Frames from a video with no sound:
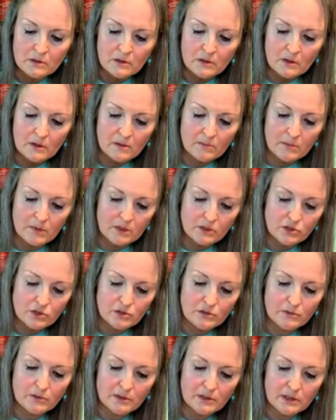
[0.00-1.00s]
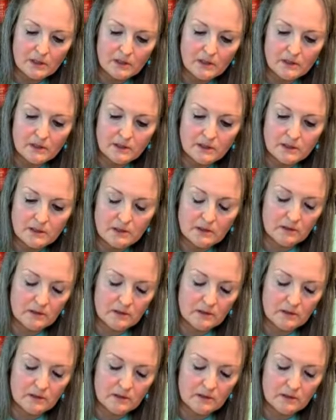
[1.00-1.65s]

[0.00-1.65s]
I'm not sure what that is.